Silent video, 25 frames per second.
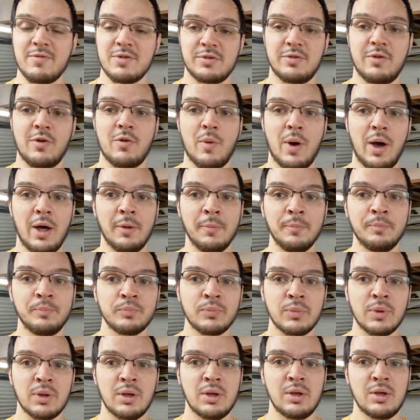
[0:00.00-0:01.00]
footwell.
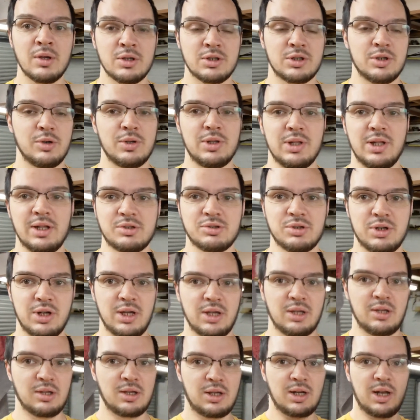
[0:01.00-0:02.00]
So it
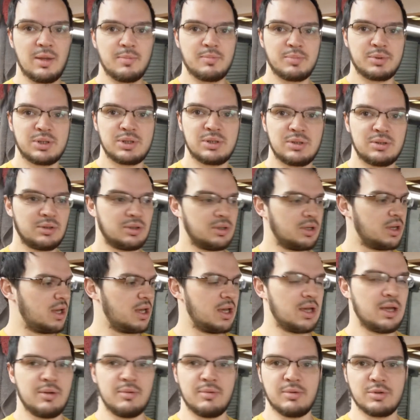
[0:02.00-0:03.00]
literally clips,
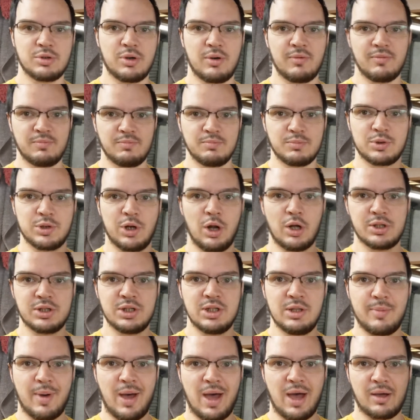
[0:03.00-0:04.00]
sort of slots
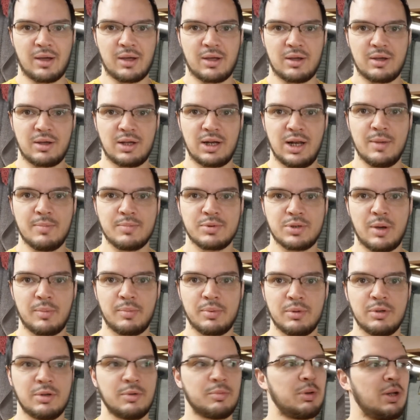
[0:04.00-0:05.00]
in the back, clips
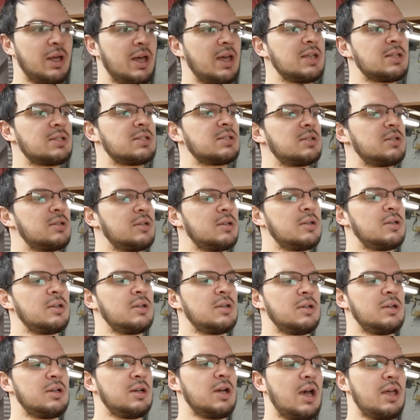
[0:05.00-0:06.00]
up into place,
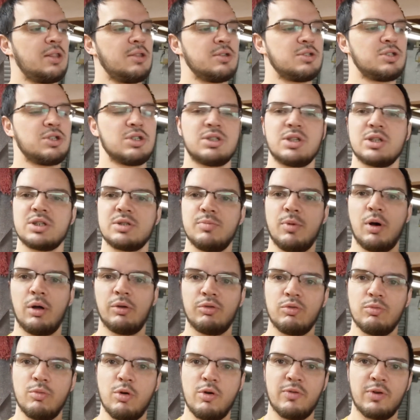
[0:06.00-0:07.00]
and there's just a small
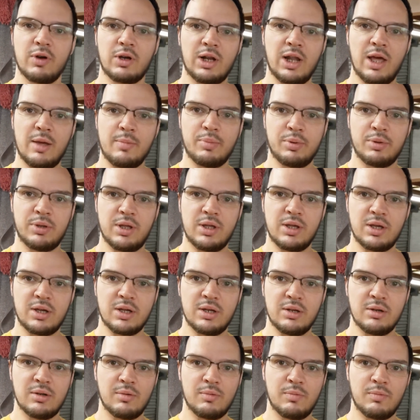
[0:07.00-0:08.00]
removal clip that you
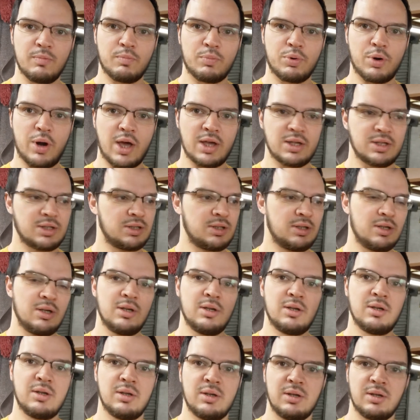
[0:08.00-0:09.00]
can press
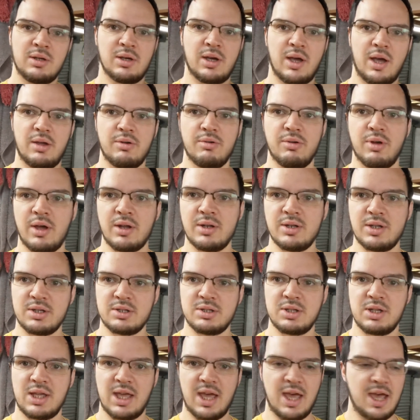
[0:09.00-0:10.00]
and
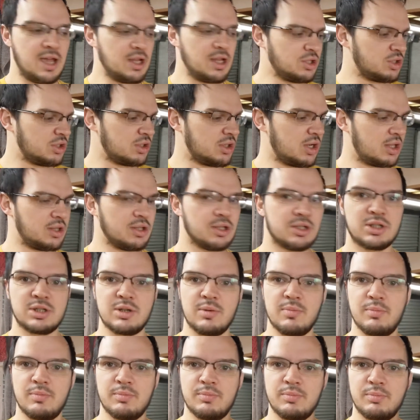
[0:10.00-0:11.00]
disengage, and there's
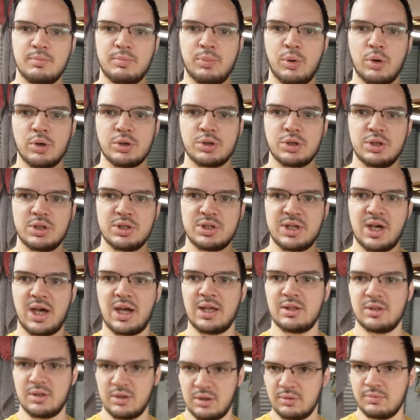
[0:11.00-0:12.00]
some ports on the
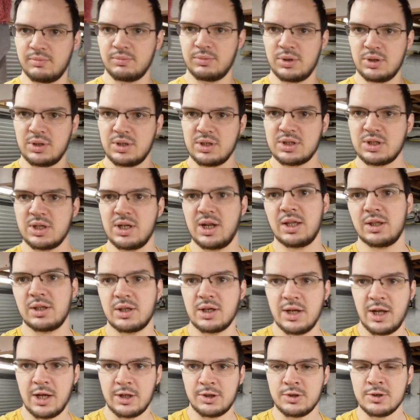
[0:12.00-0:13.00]
side to disconnect the
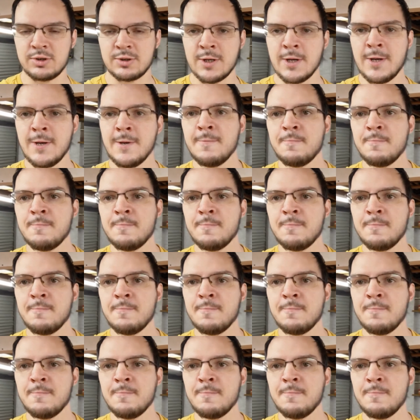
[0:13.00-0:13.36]
connectors.